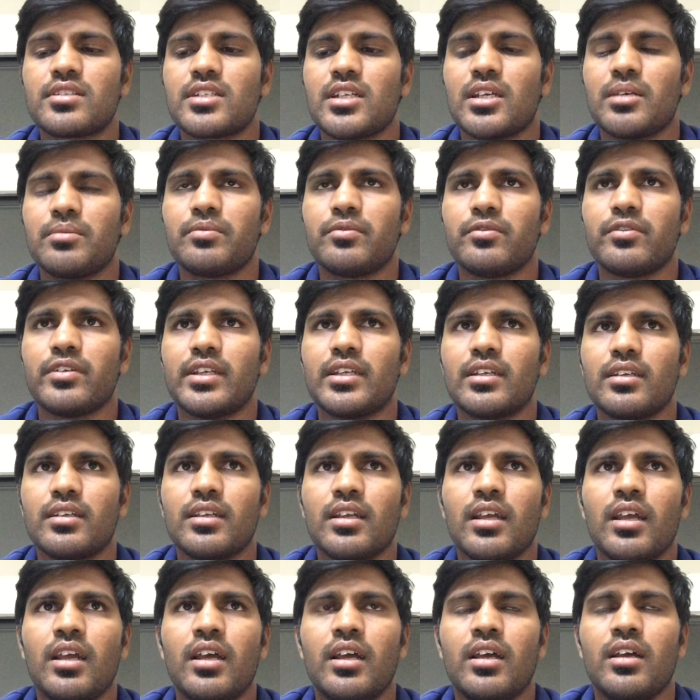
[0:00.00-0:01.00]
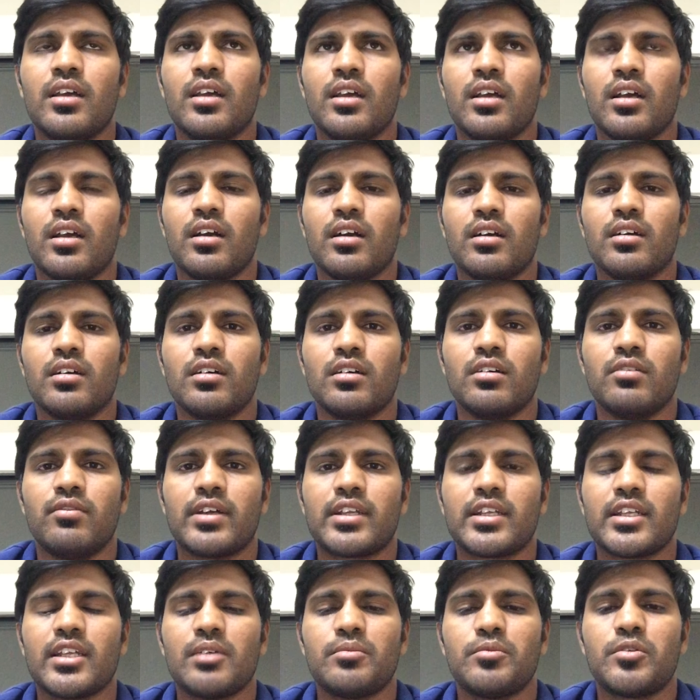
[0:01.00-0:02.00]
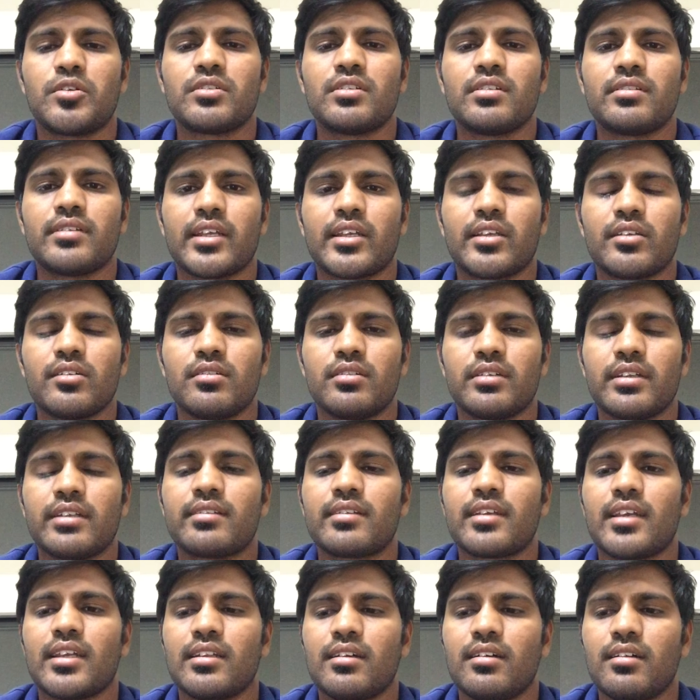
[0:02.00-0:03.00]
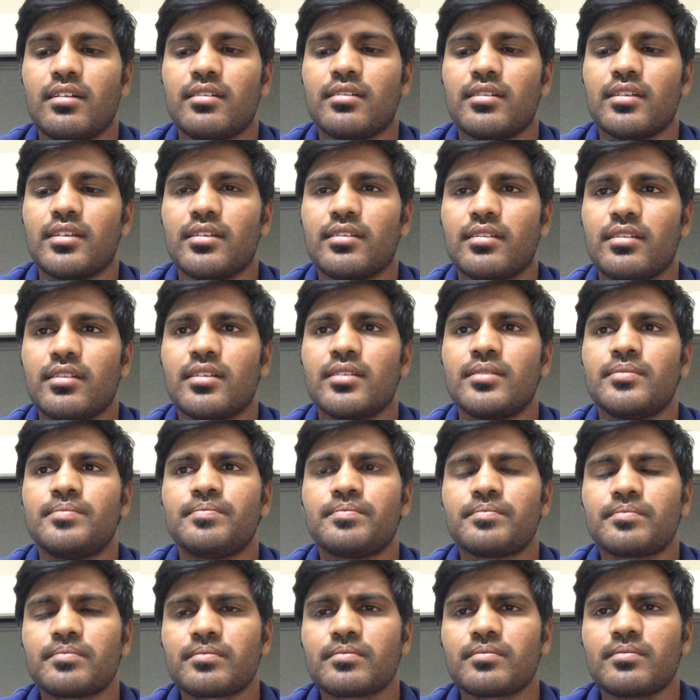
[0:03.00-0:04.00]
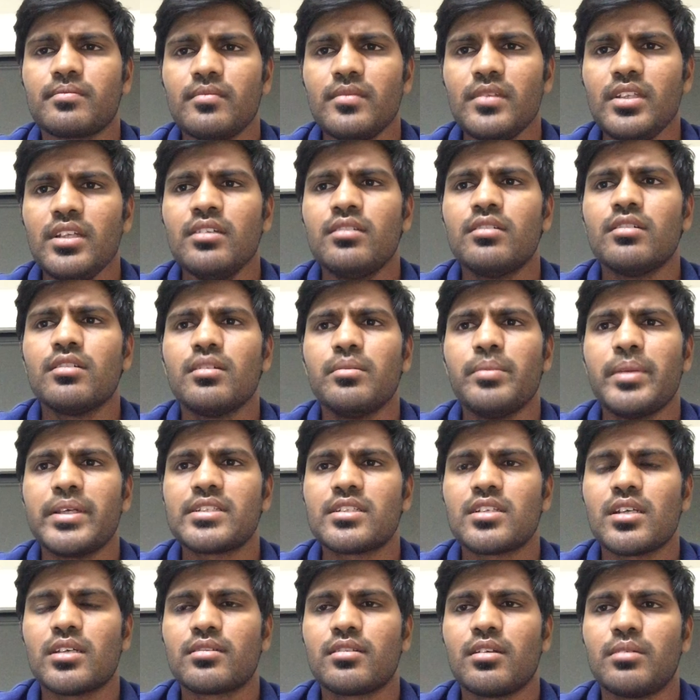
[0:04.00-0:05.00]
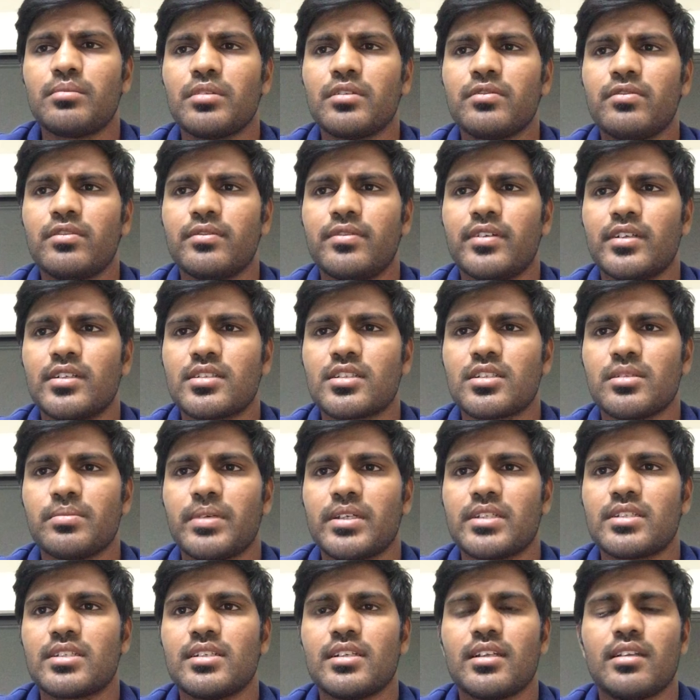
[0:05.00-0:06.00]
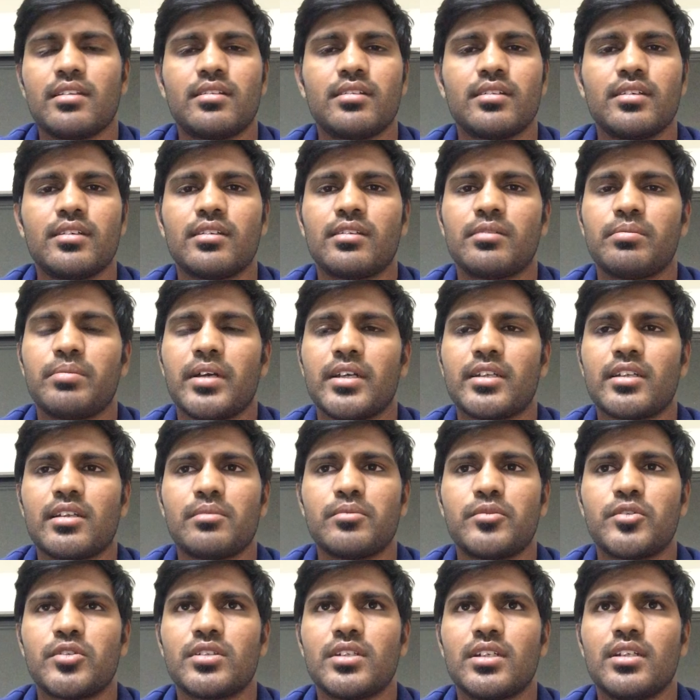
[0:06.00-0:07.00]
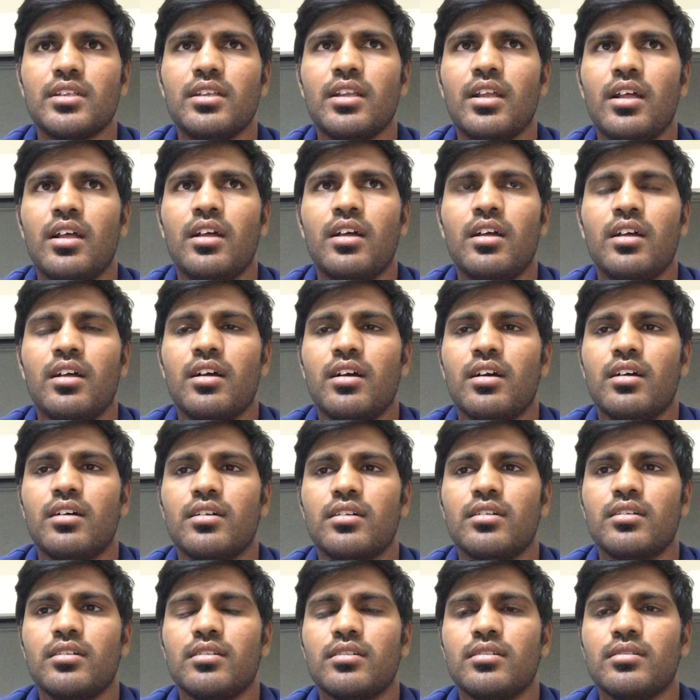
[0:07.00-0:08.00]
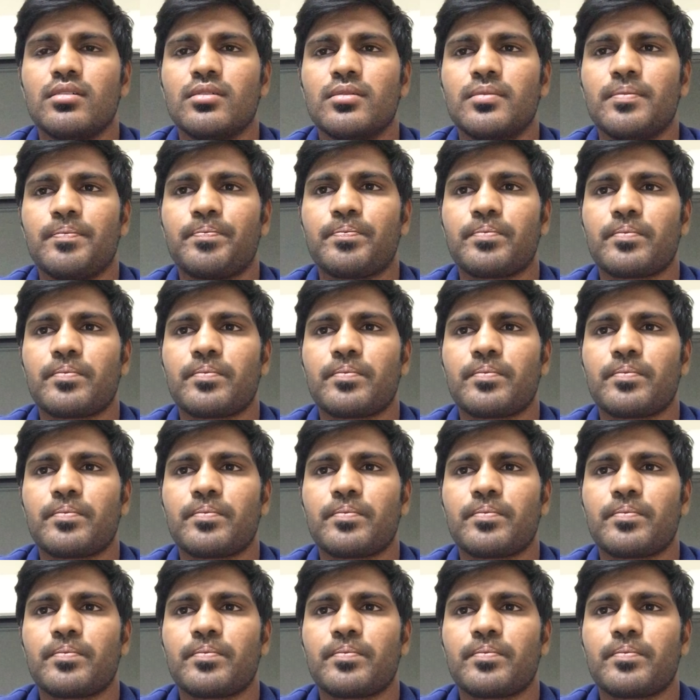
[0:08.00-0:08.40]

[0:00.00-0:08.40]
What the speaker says: step we worry about the secure risk analysis. So the best example for first step SDLC is spiral model. uh,